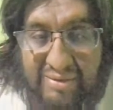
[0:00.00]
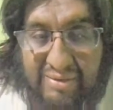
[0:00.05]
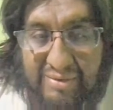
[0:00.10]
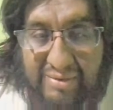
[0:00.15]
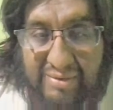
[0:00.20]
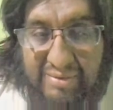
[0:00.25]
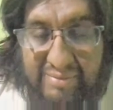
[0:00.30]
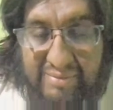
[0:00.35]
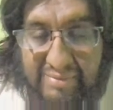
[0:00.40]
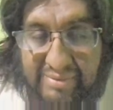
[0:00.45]

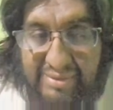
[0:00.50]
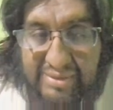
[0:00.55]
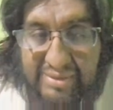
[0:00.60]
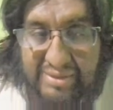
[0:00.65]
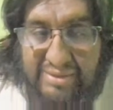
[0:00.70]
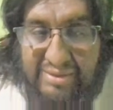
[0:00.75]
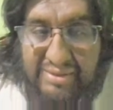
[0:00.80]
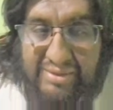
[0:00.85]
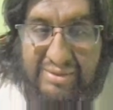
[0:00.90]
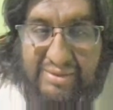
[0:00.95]
on
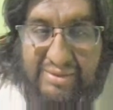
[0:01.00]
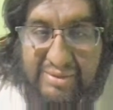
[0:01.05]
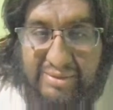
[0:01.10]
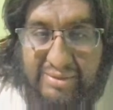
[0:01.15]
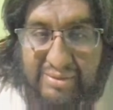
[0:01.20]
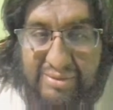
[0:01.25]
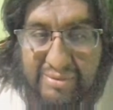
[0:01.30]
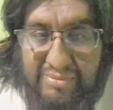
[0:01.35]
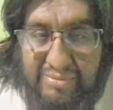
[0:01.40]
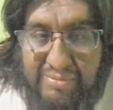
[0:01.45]
the
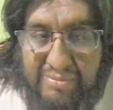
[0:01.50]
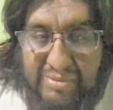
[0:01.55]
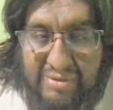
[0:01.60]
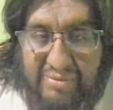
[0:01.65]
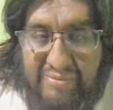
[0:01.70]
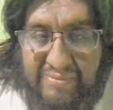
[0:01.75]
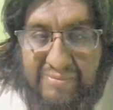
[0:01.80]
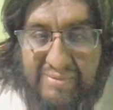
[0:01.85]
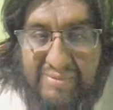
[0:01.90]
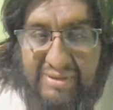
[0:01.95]
number
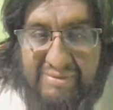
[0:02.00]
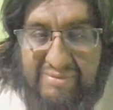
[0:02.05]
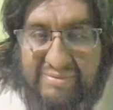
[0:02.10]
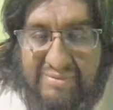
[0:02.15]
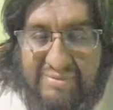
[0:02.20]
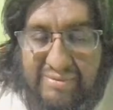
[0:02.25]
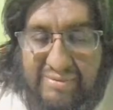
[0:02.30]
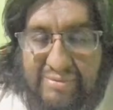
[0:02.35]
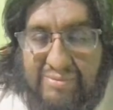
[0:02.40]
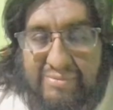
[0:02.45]
of
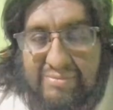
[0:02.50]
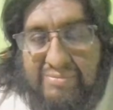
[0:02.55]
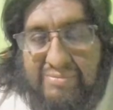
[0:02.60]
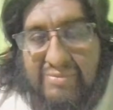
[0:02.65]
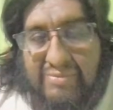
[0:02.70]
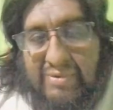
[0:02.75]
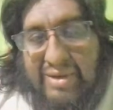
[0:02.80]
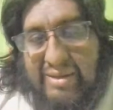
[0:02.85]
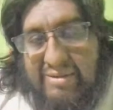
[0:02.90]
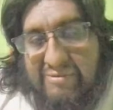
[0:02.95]
bits.
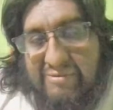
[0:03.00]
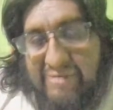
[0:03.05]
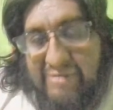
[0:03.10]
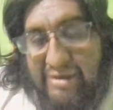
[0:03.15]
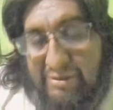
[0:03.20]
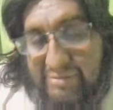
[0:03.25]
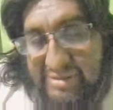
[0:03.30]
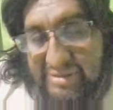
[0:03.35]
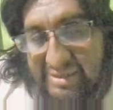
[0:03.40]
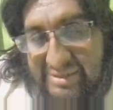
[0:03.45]
By
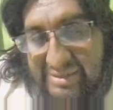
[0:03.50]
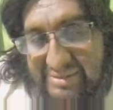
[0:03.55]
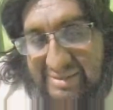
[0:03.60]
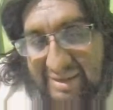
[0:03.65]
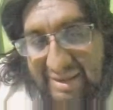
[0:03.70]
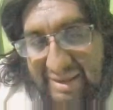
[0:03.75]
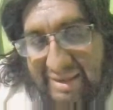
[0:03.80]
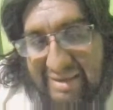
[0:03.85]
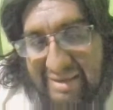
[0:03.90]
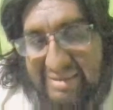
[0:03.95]
default is
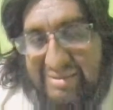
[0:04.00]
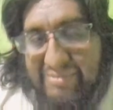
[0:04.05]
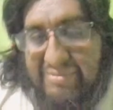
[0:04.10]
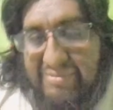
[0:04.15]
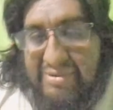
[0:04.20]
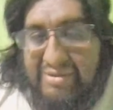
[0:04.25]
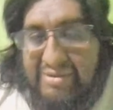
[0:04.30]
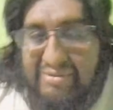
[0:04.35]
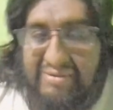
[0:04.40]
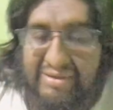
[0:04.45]
8,
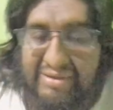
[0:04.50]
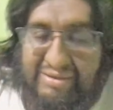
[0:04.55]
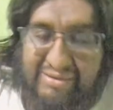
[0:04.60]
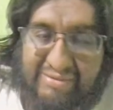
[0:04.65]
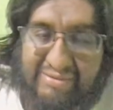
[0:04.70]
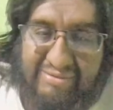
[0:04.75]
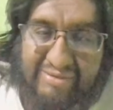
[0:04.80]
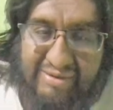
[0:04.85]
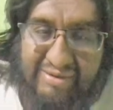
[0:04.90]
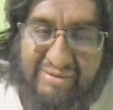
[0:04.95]
but you can
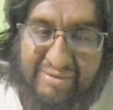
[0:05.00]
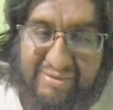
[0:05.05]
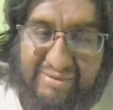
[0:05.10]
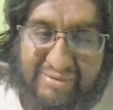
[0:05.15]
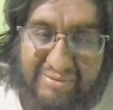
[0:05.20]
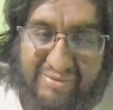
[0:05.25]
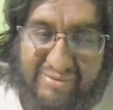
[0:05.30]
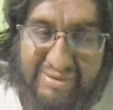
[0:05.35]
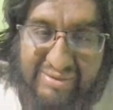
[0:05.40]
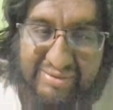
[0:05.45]
use
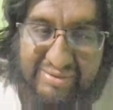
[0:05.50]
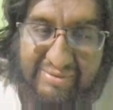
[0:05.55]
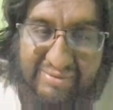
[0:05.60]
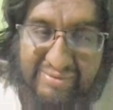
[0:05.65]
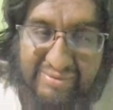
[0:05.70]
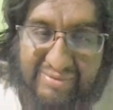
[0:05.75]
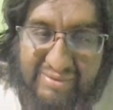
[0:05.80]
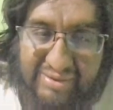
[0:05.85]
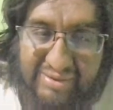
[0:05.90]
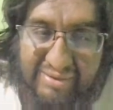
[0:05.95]
another one.
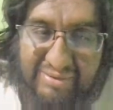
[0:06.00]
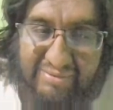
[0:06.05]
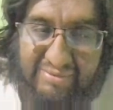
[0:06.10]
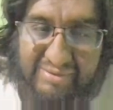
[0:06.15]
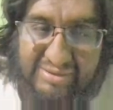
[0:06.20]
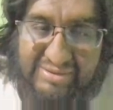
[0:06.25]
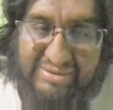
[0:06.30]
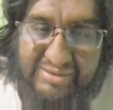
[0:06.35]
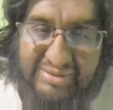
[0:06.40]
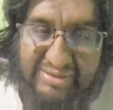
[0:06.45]

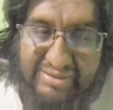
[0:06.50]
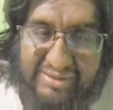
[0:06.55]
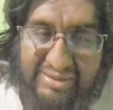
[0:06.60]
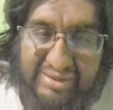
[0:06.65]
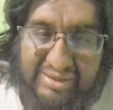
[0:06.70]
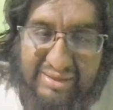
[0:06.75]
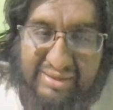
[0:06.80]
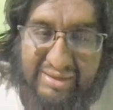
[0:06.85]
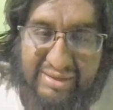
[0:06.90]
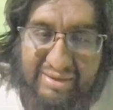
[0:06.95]

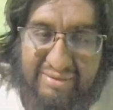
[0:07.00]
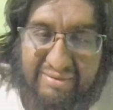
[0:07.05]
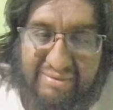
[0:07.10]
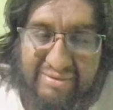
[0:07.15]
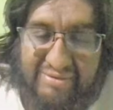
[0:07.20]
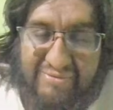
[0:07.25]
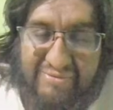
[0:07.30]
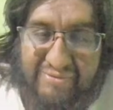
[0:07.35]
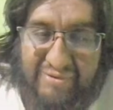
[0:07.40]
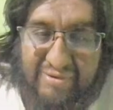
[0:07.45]
In here
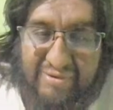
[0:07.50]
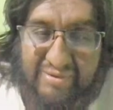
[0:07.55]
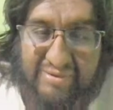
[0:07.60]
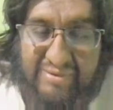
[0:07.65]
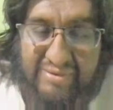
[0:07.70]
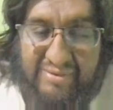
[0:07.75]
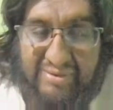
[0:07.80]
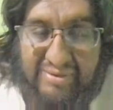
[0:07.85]
is 4.